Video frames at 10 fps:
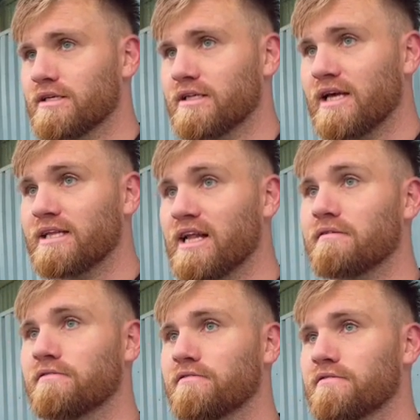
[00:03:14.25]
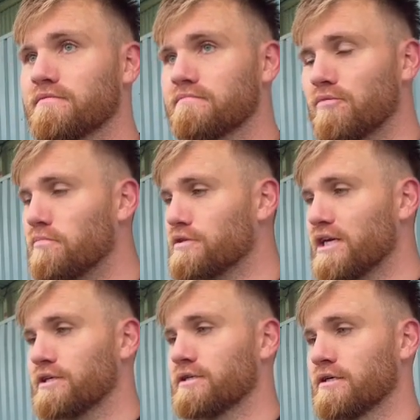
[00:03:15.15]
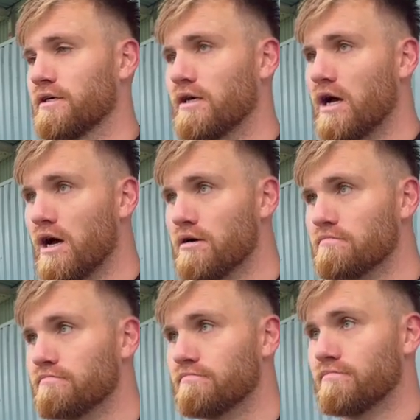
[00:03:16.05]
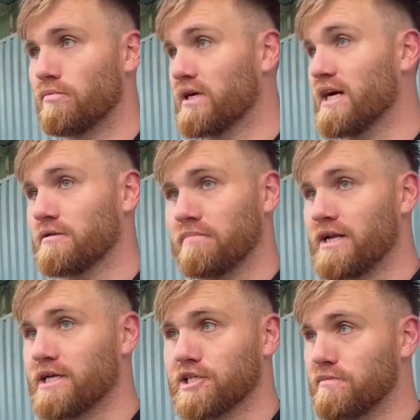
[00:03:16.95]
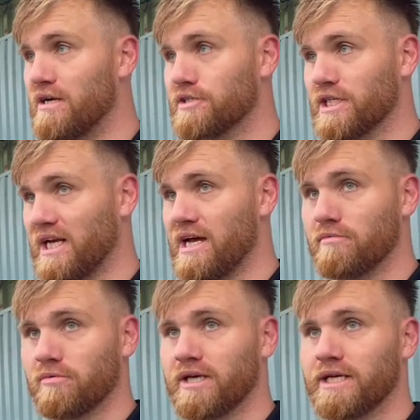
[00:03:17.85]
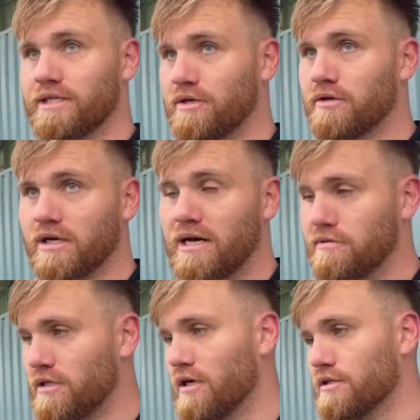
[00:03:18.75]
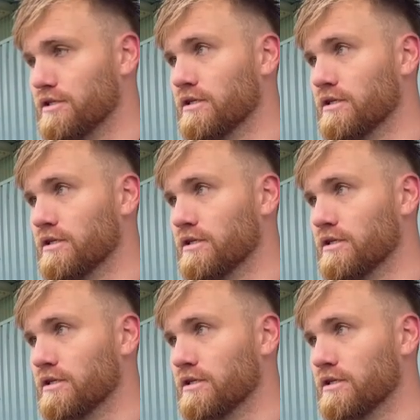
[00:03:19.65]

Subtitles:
they did have more possession, but we had plenty of spells in the game where we easily could have capitalised.